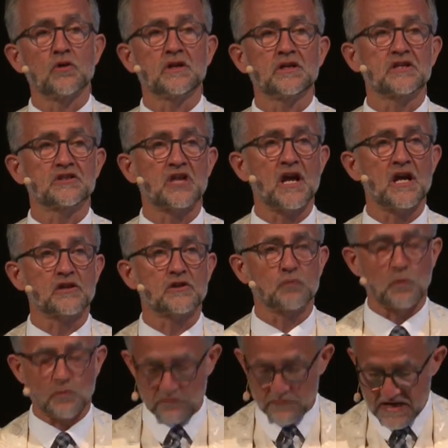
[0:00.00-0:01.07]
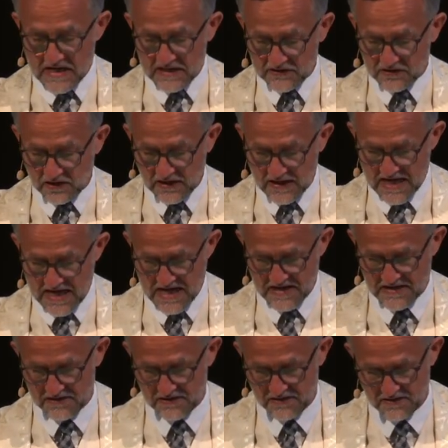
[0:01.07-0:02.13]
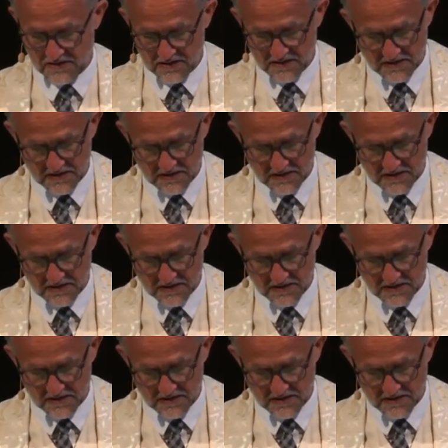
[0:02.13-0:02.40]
"Only a tenth will remain in the land."